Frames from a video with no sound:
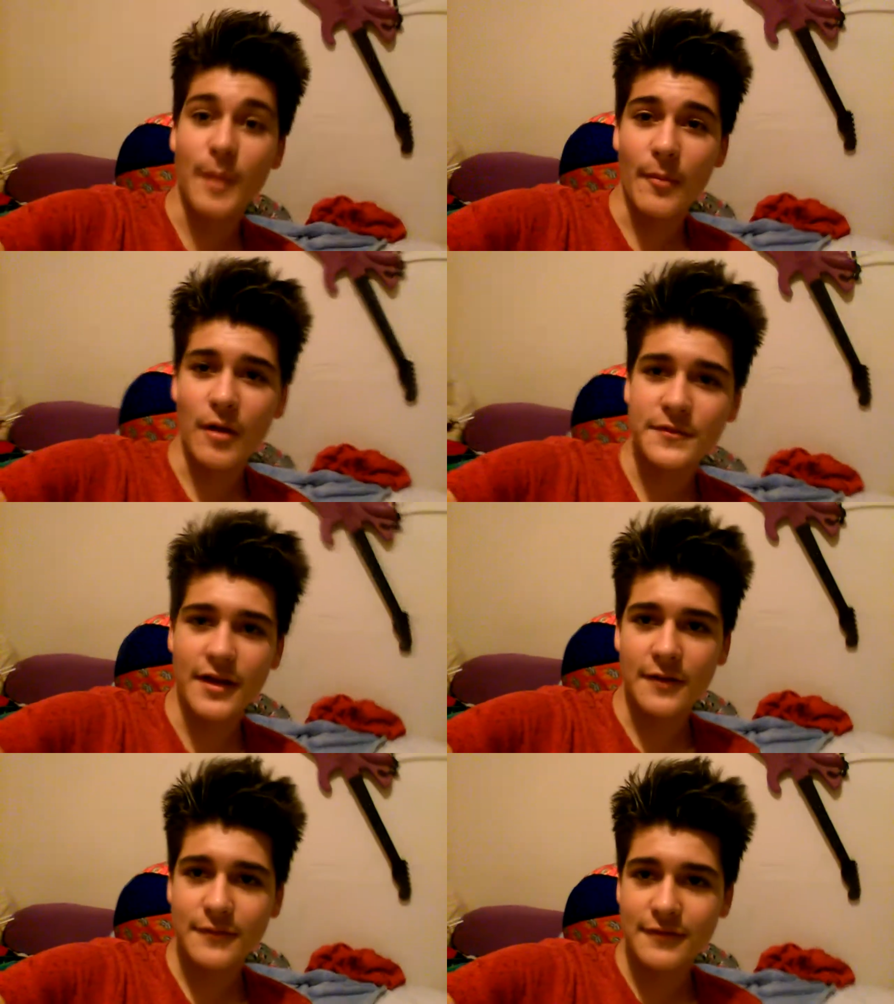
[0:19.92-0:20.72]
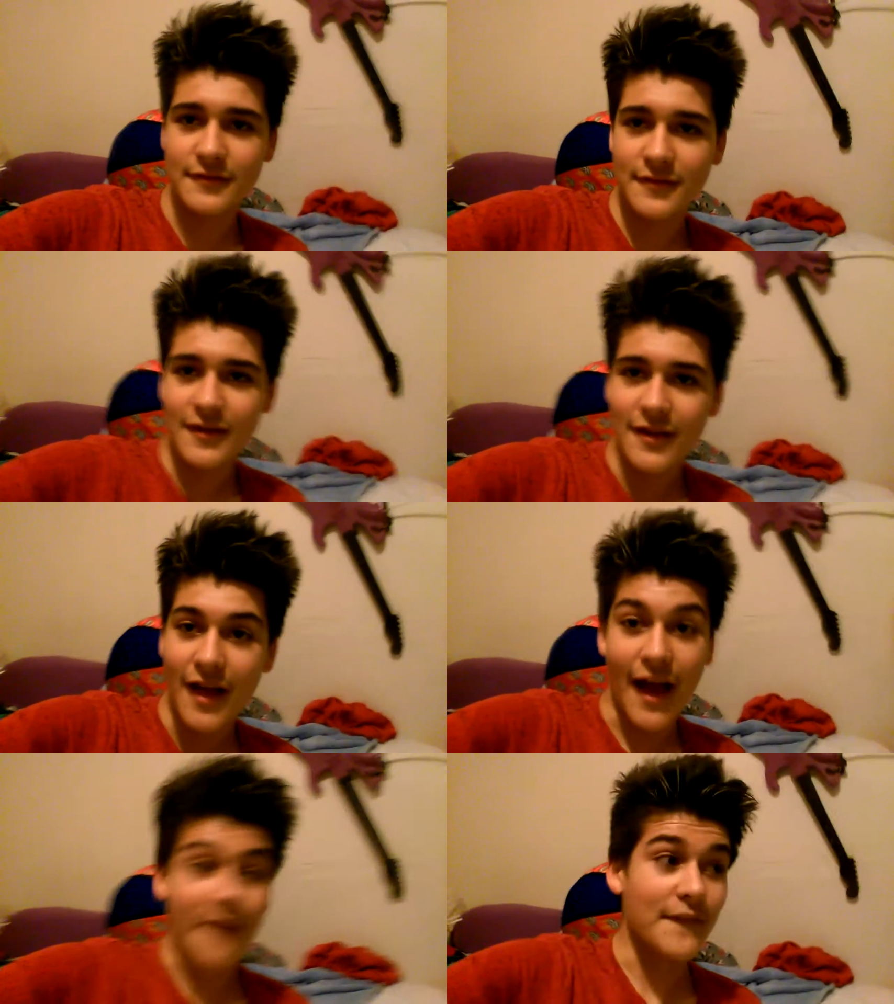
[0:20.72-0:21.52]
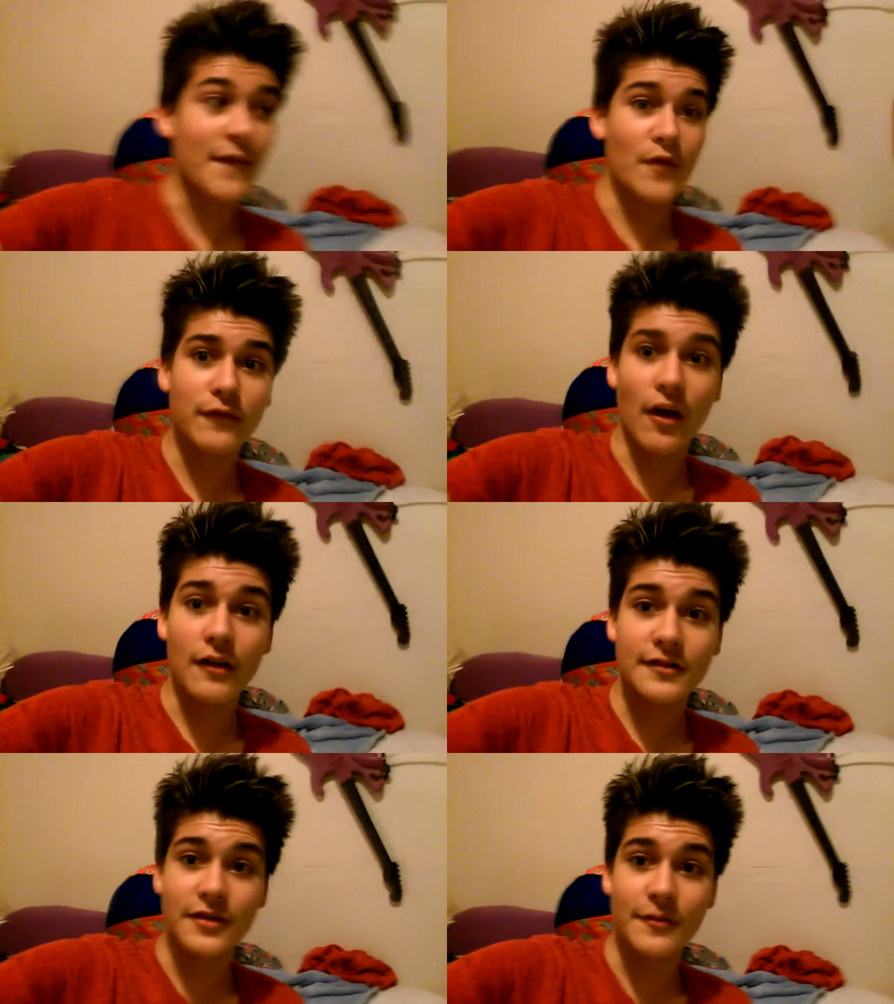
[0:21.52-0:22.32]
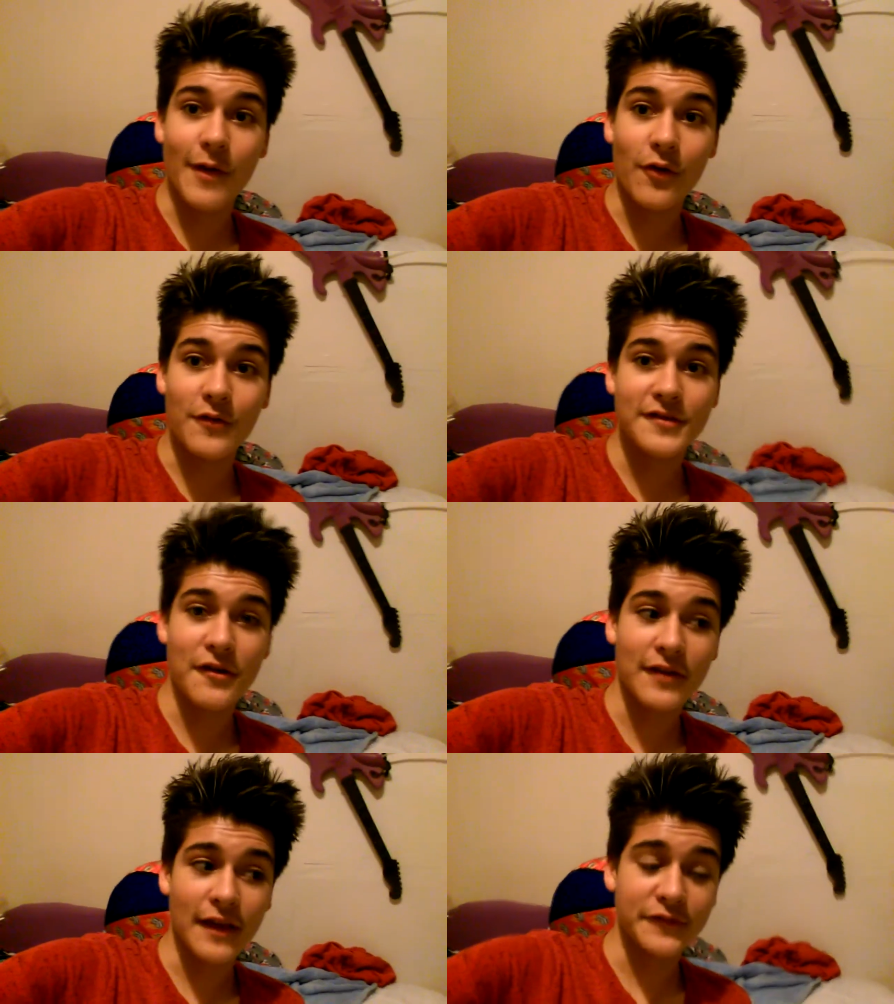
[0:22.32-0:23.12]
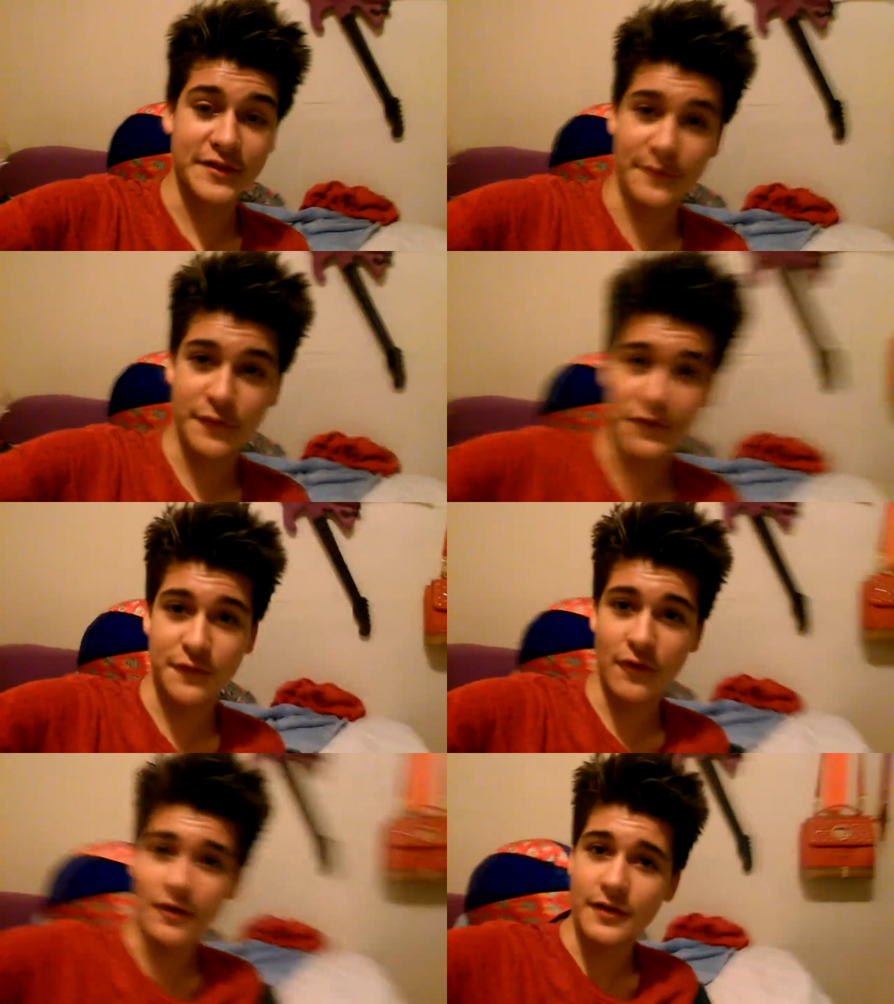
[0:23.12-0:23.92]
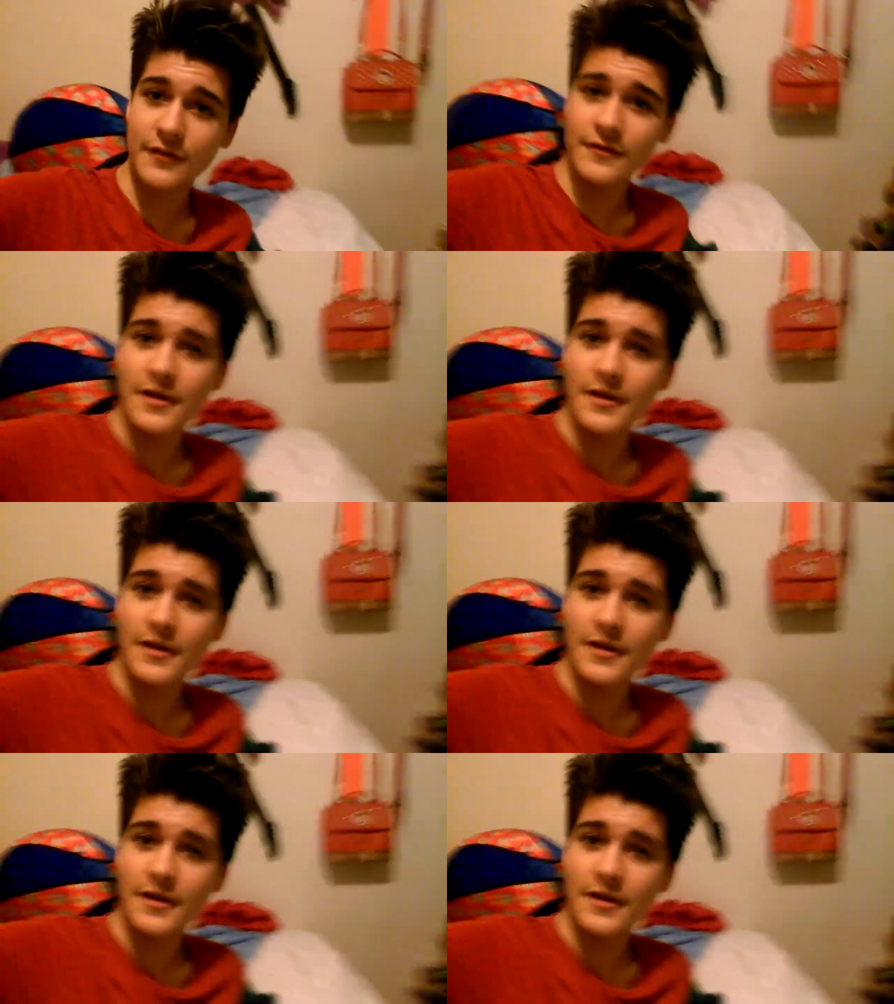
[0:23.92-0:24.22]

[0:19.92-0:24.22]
My mom's house. I've never vlogged here my whole entire life. This is the first vlog here.